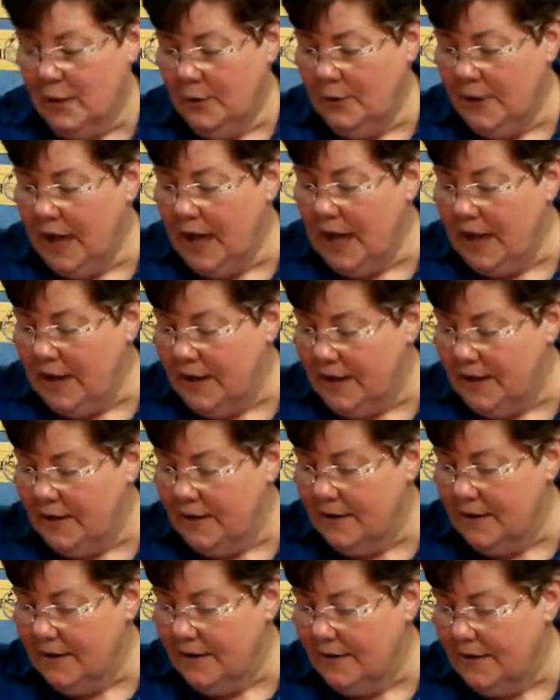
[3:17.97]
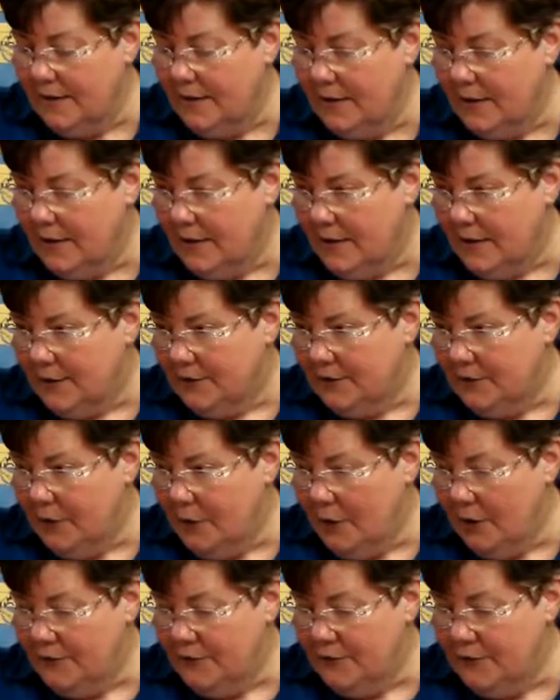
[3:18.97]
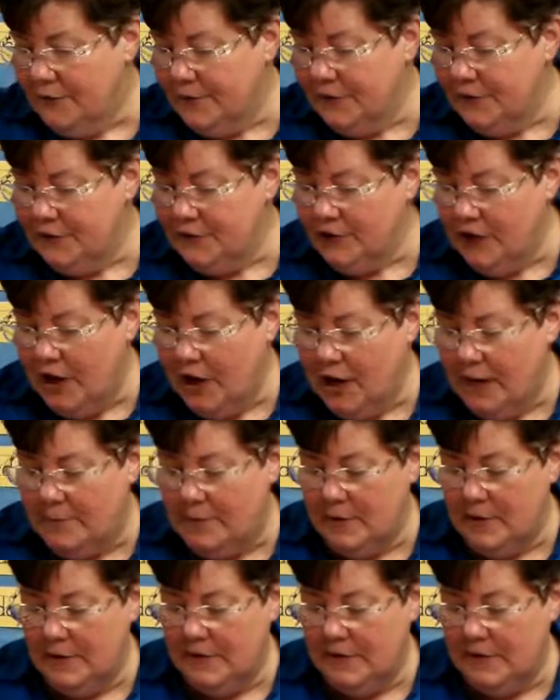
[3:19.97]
Okay. So our first job